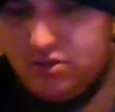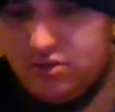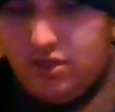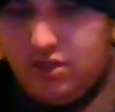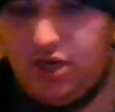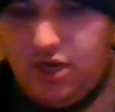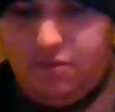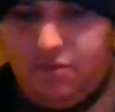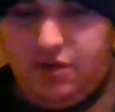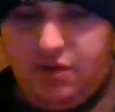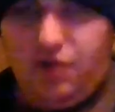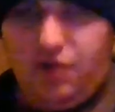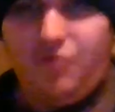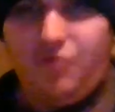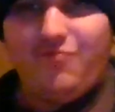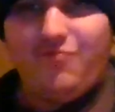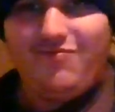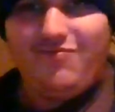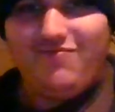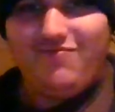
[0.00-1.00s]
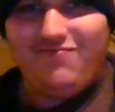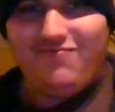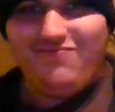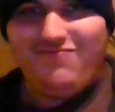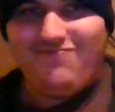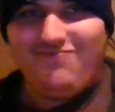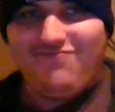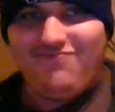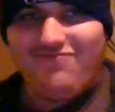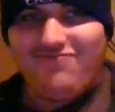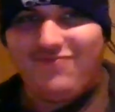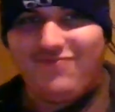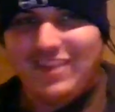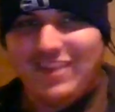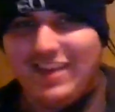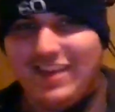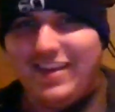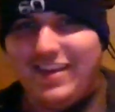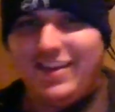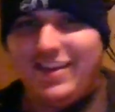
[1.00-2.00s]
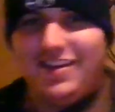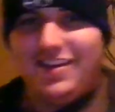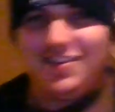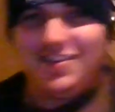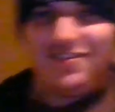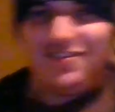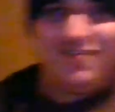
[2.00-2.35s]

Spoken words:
here we go. Here's a